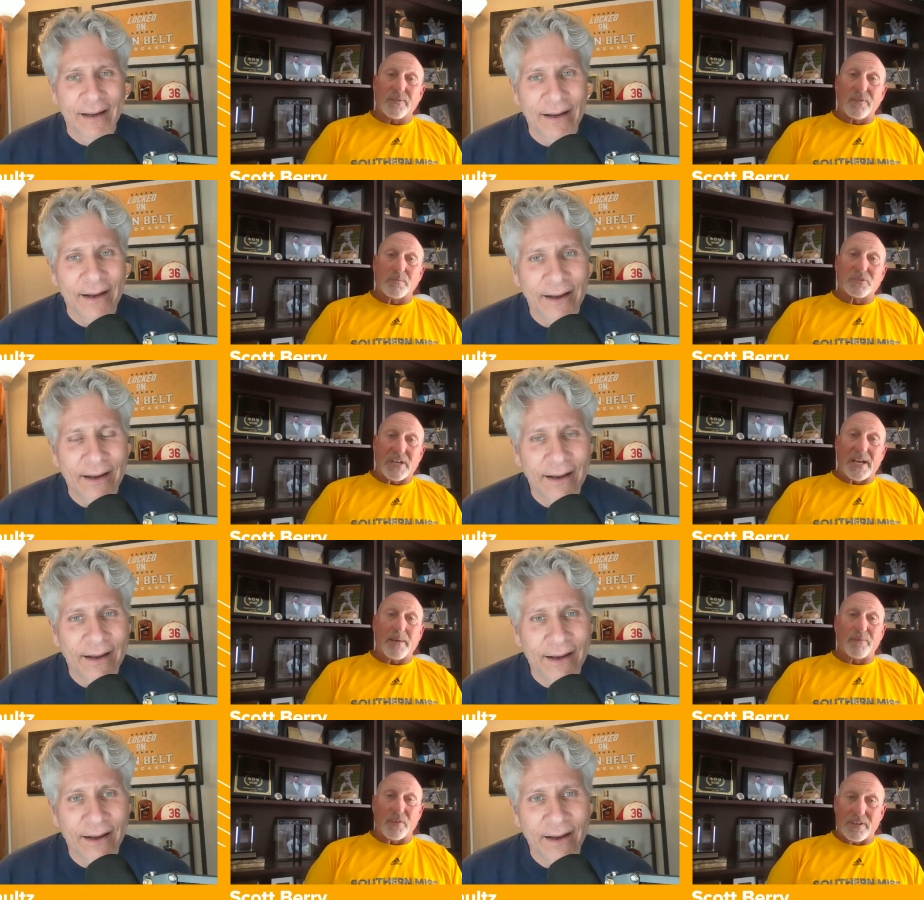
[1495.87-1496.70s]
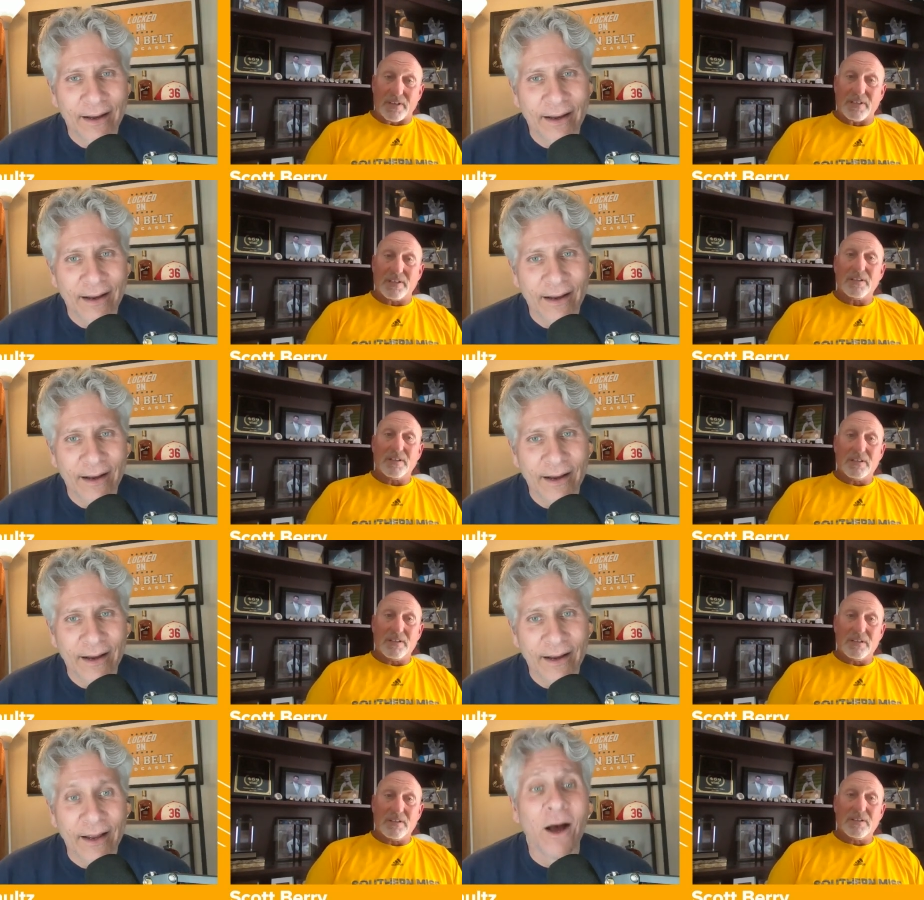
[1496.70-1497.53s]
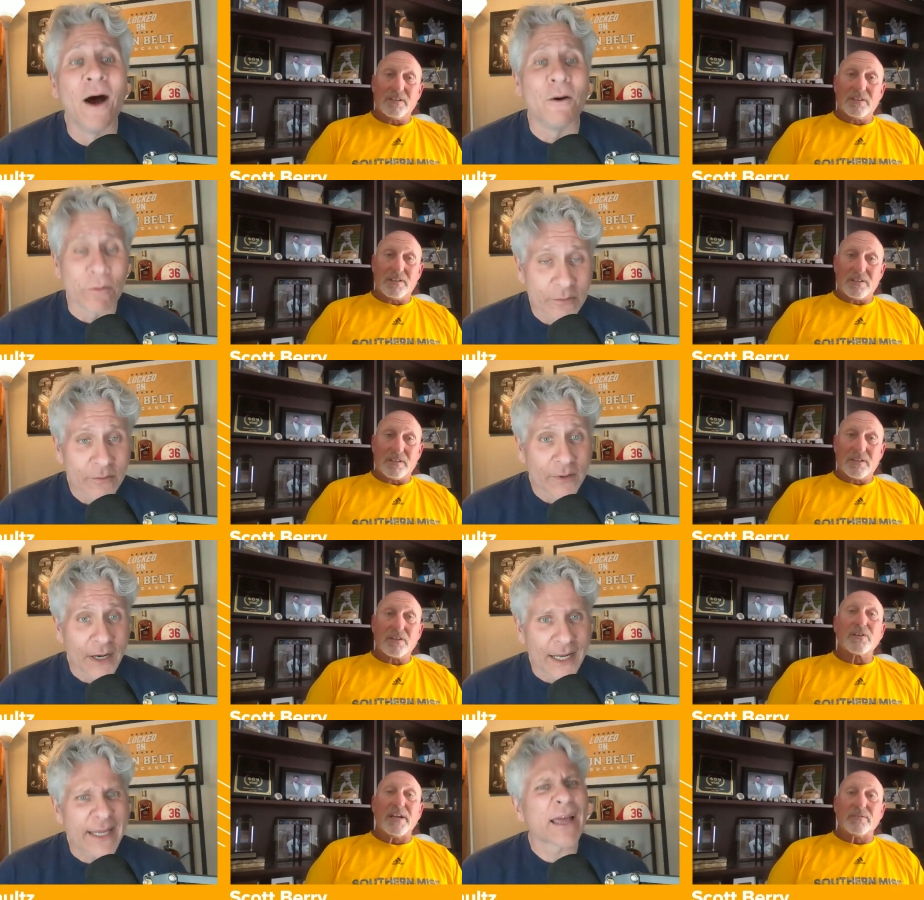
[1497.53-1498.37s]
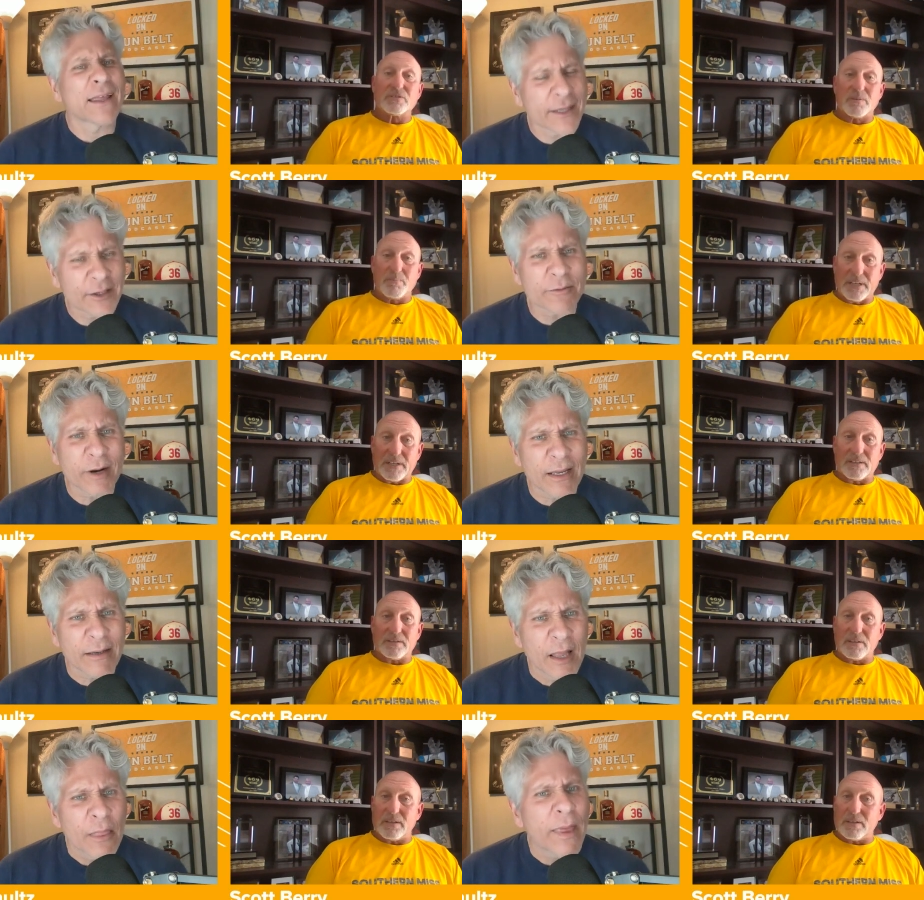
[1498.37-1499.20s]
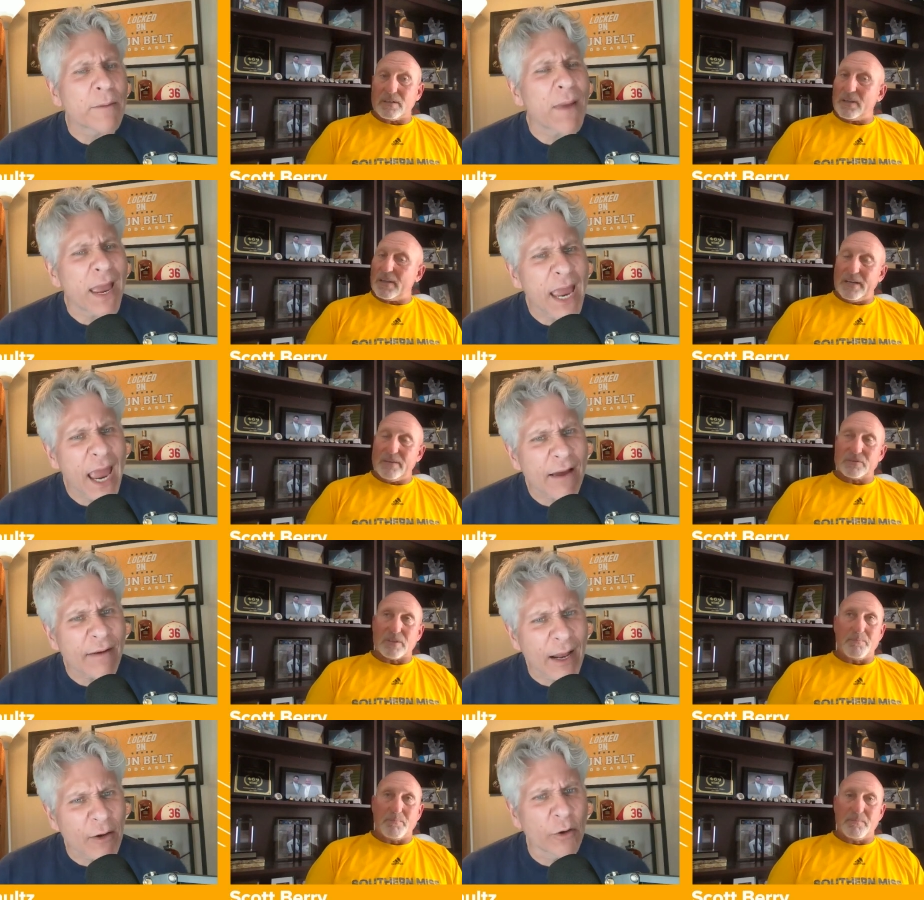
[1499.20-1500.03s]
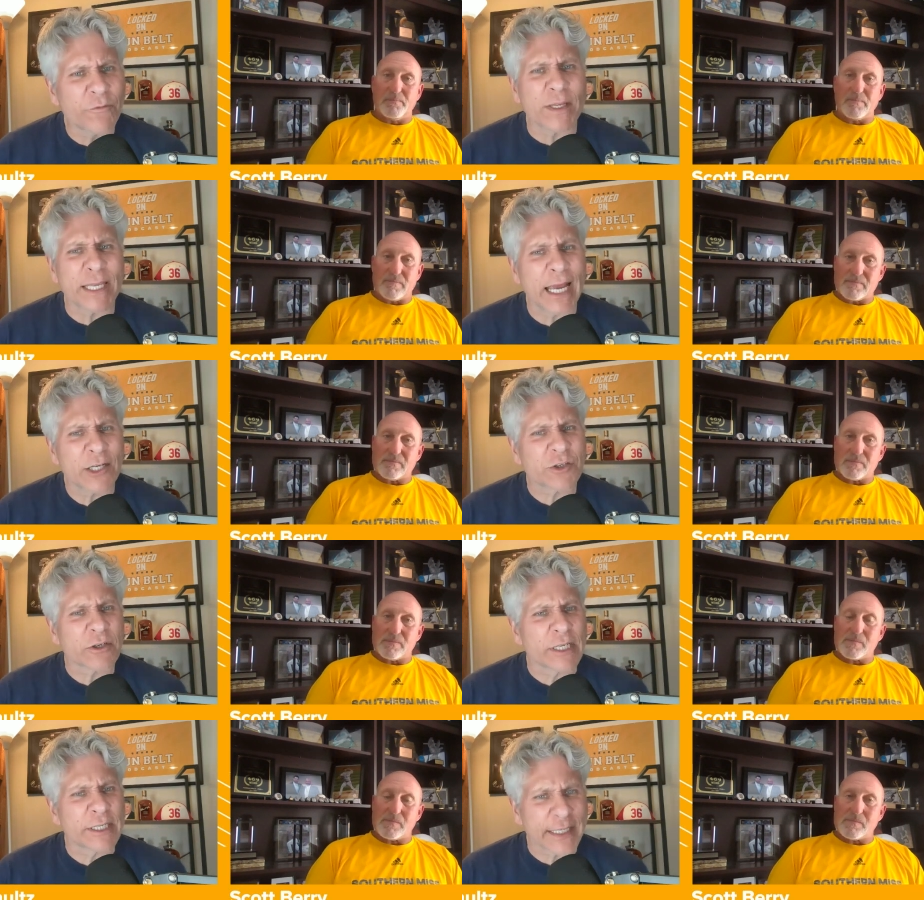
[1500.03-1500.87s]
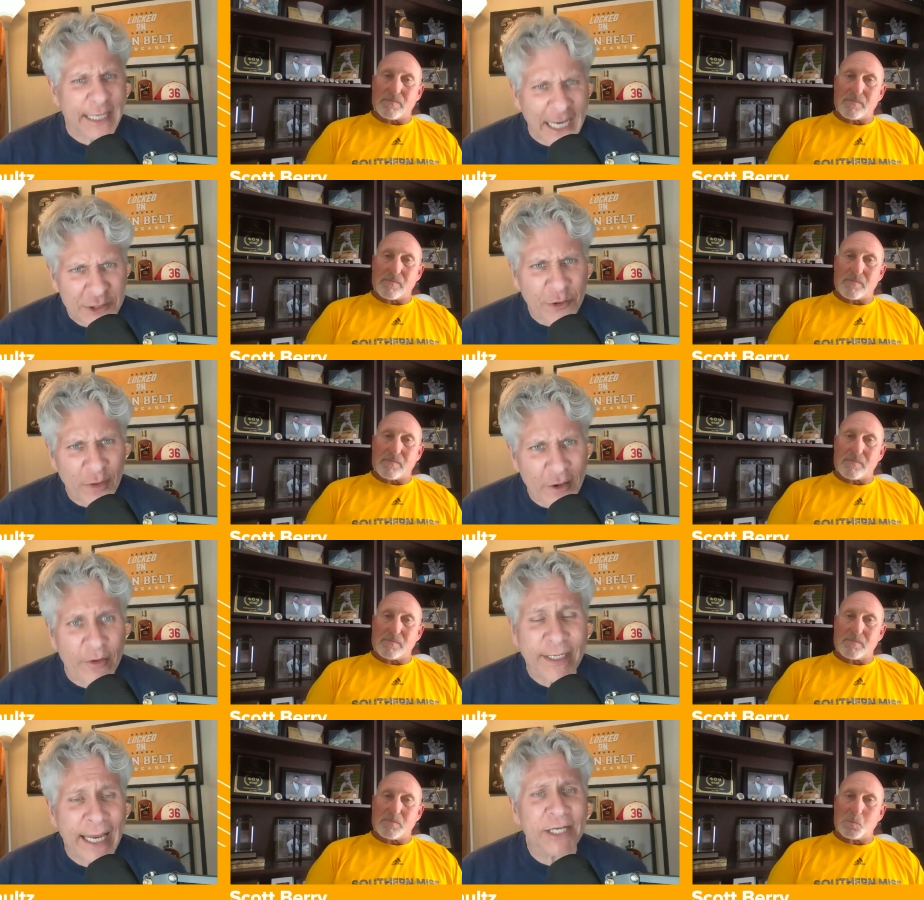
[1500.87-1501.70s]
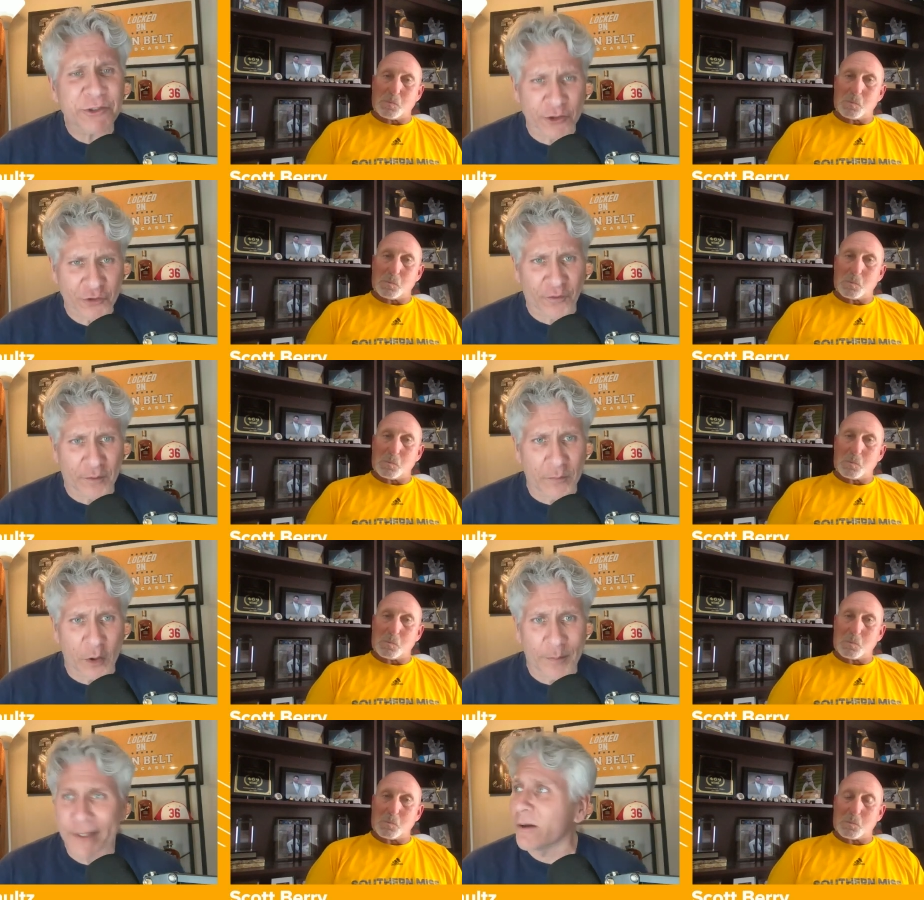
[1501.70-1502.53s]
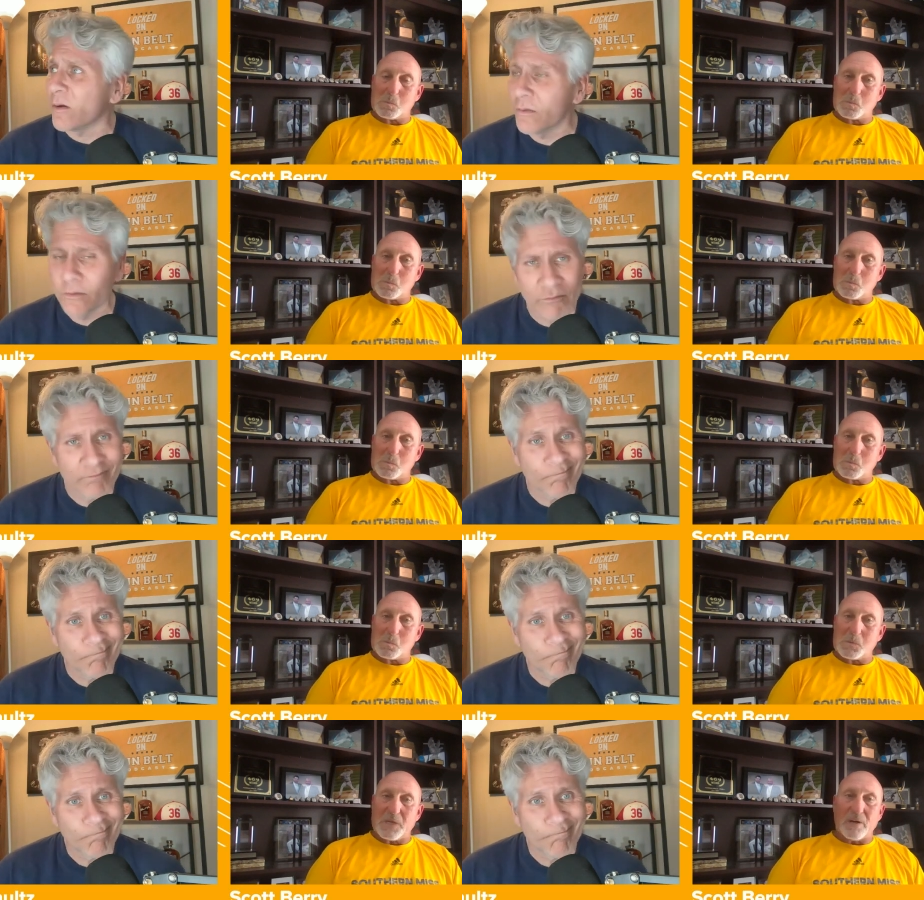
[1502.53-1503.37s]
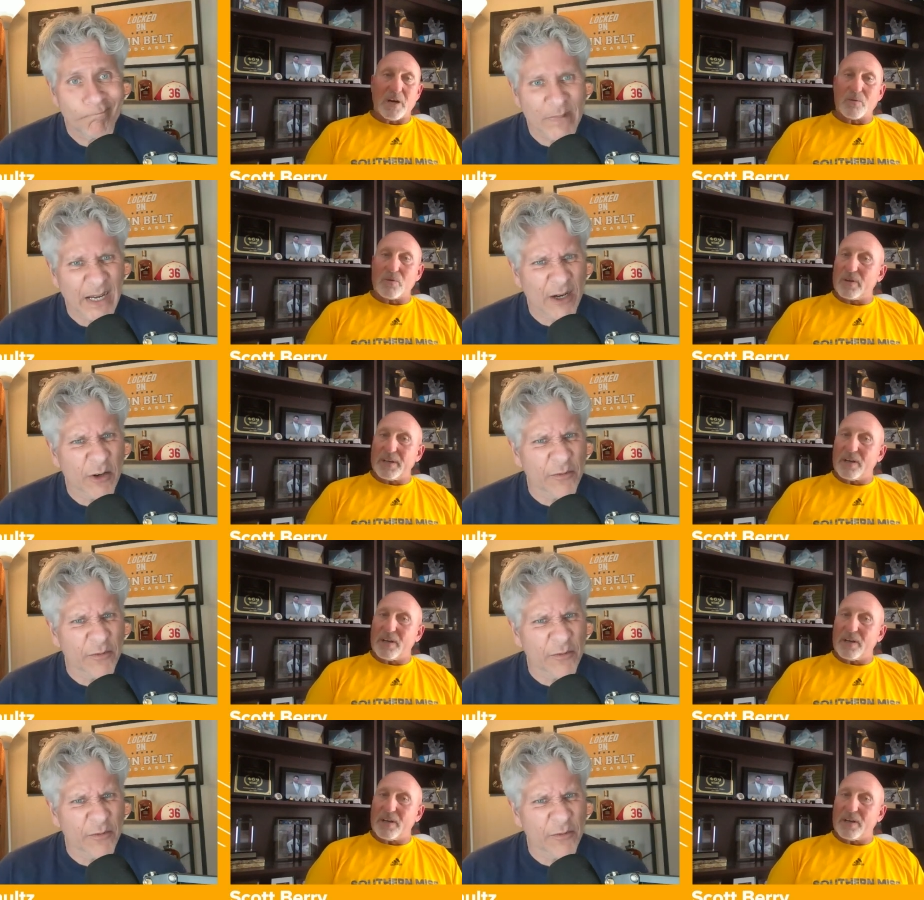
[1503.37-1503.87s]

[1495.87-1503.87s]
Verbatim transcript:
Speaker 1: from Samford. Oh, yeah, you're right.
Speaker 2: They may have. I don't know if the catcher is the catcher there. The catcher's from Mobile.
Speaker 1: You know, I really